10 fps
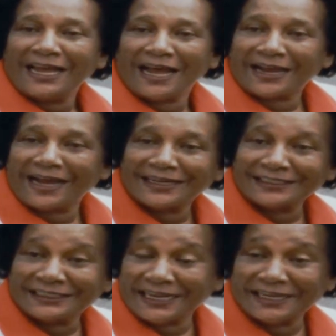I got a
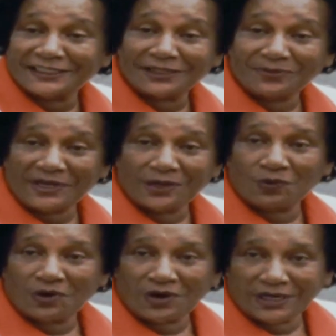chance to be
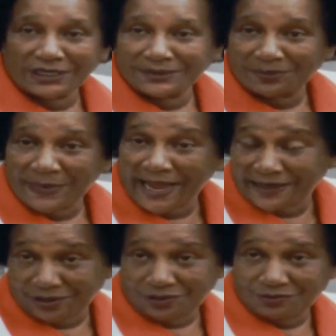awarded my
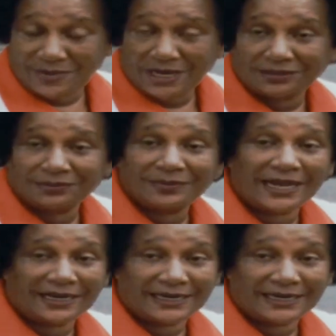gold medal by the